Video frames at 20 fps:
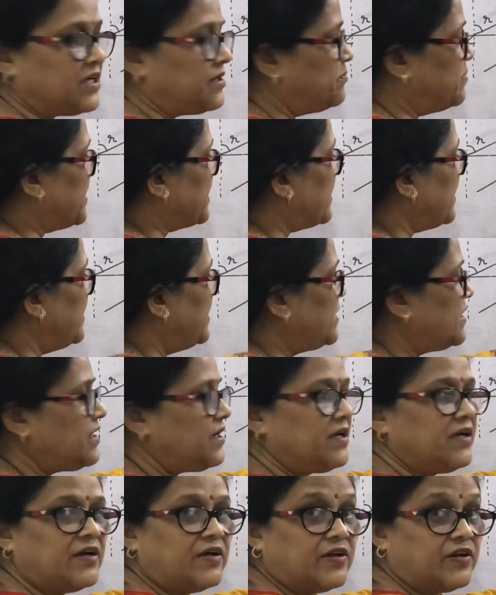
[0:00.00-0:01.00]
but here
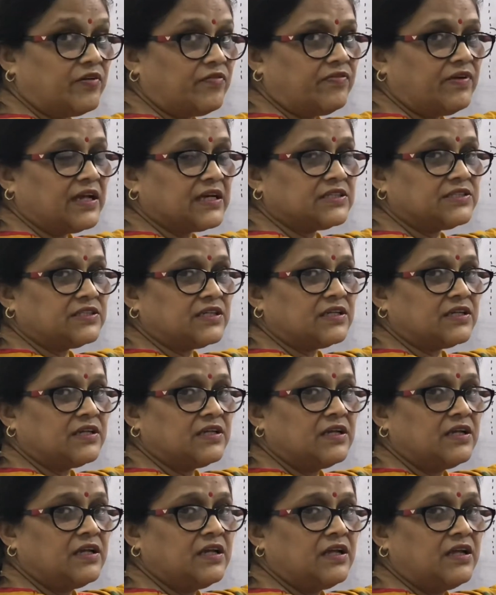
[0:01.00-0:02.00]
reflection.
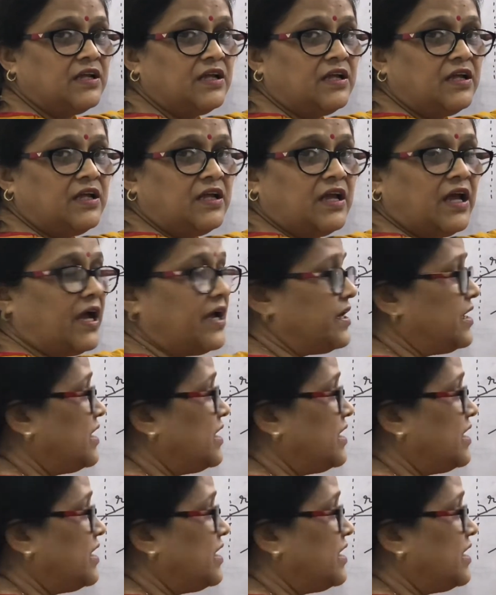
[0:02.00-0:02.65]
And